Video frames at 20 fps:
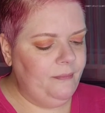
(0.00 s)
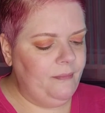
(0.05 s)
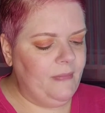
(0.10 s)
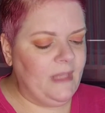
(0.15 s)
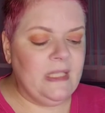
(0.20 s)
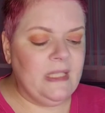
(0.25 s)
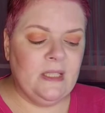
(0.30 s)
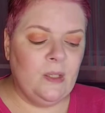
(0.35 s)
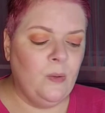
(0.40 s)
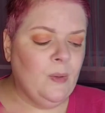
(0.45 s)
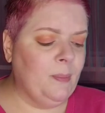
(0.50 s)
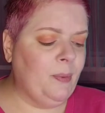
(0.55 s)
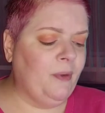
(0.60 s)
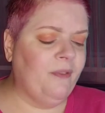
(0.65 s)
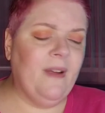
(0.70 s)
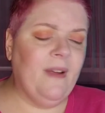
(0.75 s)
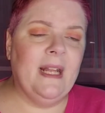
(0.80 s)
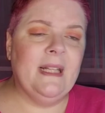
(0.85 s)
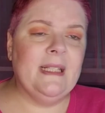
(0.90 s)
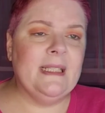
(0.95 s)
So it
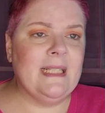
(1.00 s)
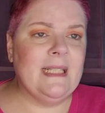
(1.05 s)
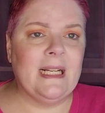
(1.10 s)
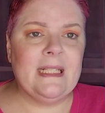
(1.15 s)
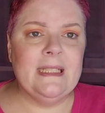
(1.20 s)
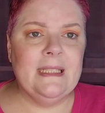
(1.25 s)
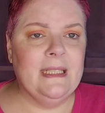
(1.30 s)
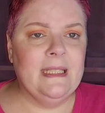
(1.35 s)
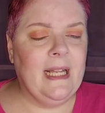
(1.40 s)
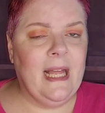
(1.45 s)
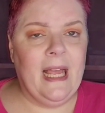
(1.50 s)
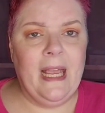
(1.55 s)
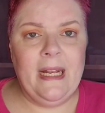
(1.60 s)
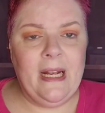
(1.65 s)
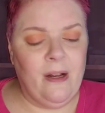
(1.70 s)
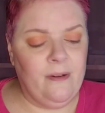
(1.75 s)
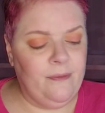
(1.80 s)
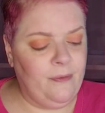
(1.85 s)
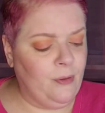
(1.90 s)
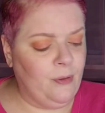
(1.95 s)
provides an excellent
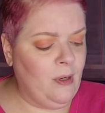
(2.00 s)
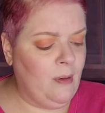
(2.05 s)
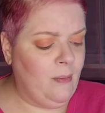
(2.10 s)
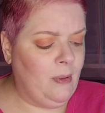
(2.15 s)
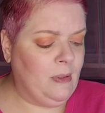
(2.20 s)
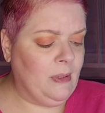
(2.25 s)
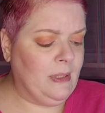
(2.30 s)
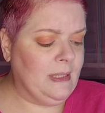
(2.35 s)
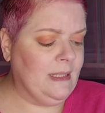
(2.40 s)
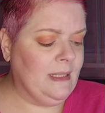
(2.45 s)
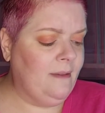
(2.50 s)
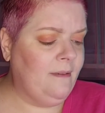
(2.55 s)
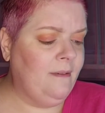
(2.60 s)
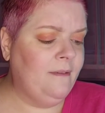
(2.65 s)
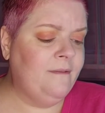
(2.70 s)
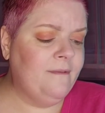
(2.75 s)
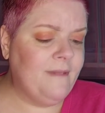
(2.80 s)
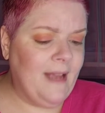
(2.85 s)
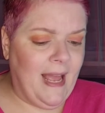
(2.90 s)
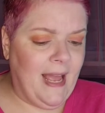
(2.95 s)
hideout for criminals. And in
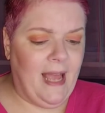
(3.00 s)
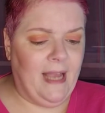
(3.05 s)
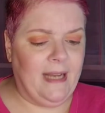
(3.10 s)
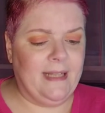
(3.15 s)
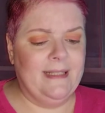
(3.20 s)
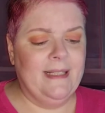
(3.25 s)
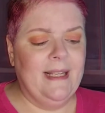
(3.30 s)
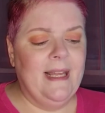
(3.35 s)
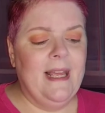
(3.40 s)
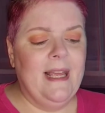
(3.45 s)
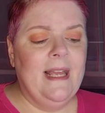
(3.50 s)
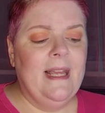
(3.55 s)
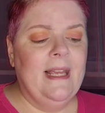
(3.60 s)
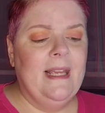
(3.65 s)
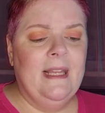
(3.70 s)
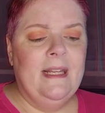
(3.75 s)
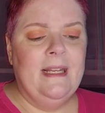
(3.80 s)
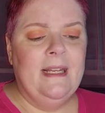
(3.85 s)
fact, in